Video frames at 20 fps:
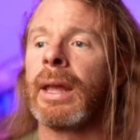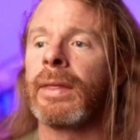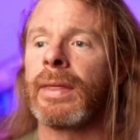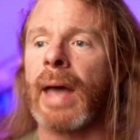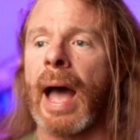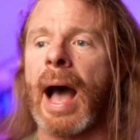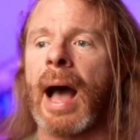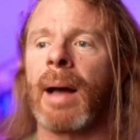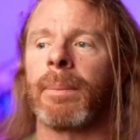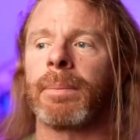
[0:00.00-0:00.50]
the
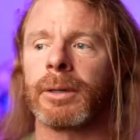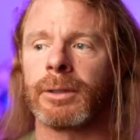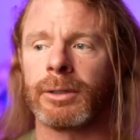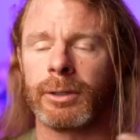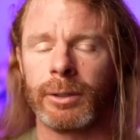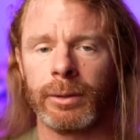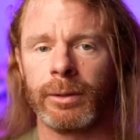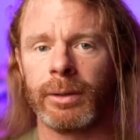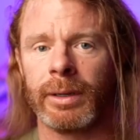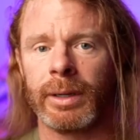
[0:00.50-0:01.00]

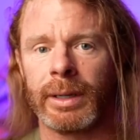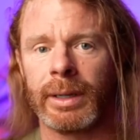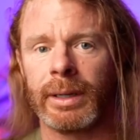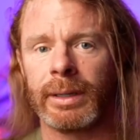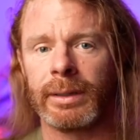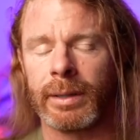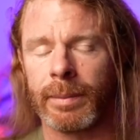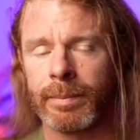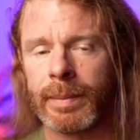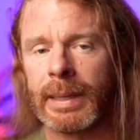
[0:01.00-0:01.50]

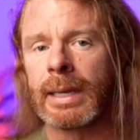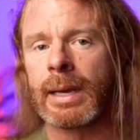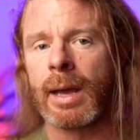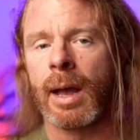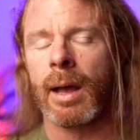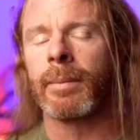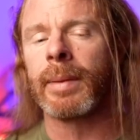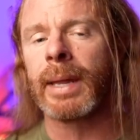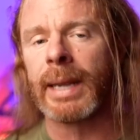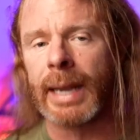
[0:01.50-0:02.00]
opportunity to
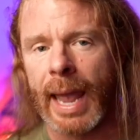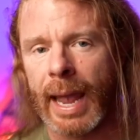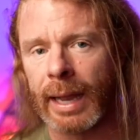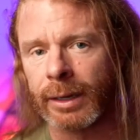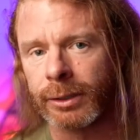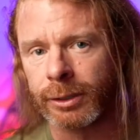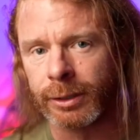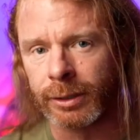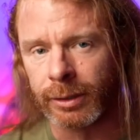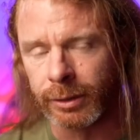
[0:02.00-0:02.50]
become a
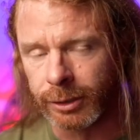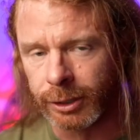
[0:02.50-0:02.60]
national